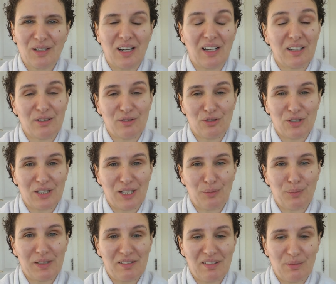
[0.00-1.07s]
I don't drink,
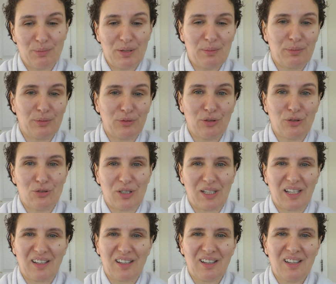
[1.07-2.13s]
but some people do
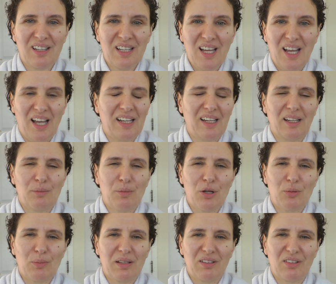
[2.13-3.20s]
drink, and in a
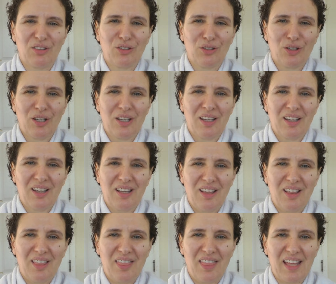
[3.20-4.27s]
moment
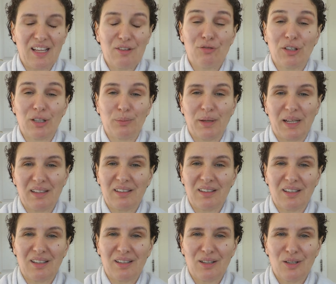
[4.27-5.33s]
they feel
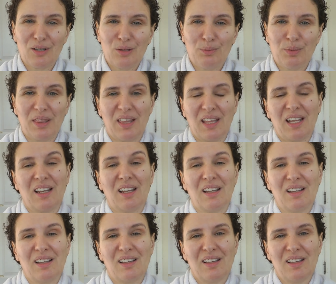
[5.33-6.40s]
better, but then
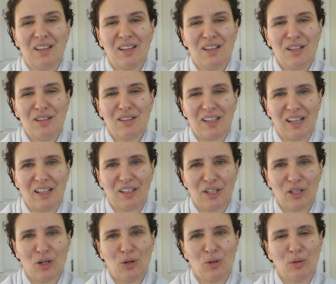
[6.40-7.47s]
the
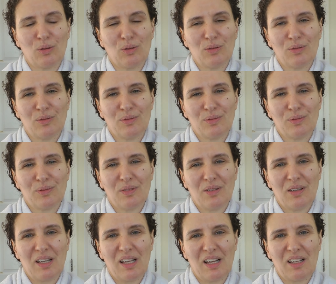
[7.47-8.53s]
alcohol
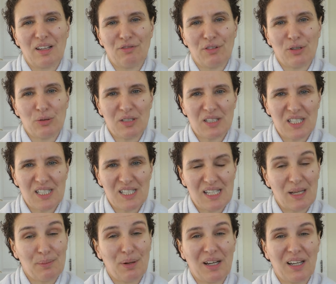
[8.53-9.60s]
influences
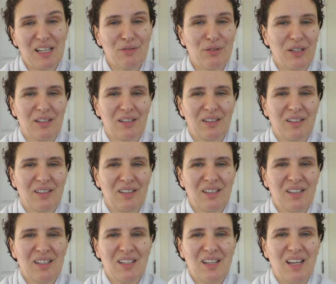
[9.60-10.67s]
their behaviour,
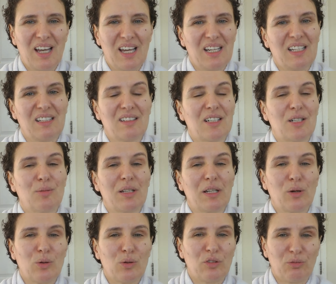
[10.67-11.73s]
and in turn they
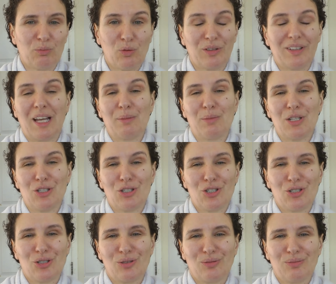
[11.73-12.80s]
cause more
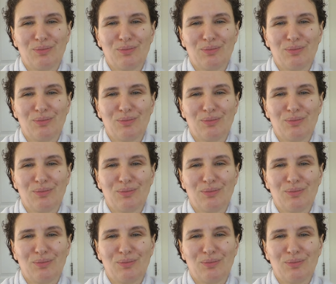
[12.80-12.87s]
damage.